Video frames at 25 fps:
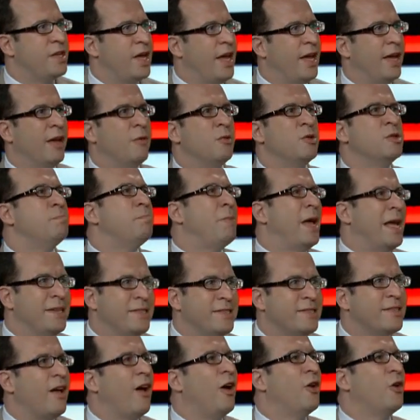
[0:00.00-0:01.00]
saying it was
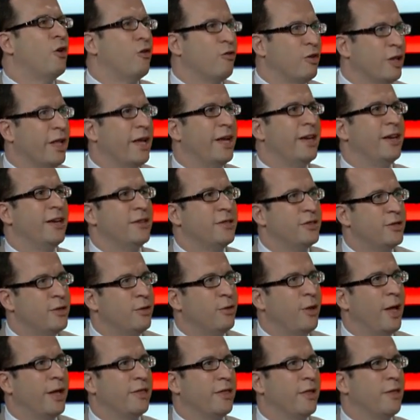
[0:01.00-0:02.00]
based on or related to,
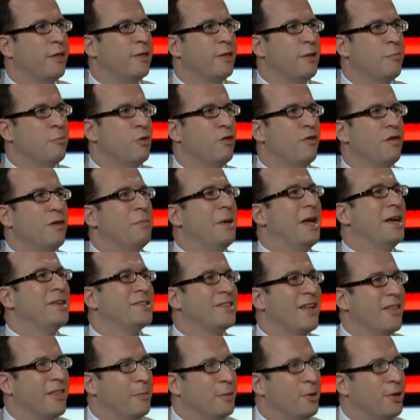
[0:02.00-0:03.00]
like the movie based
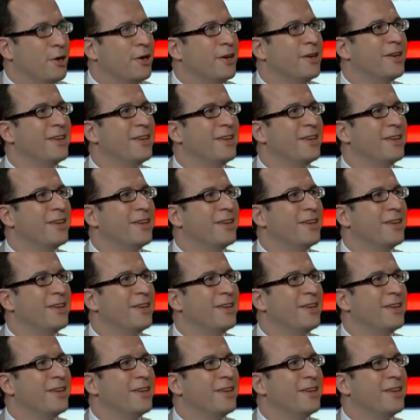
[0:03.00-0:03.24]
on the book.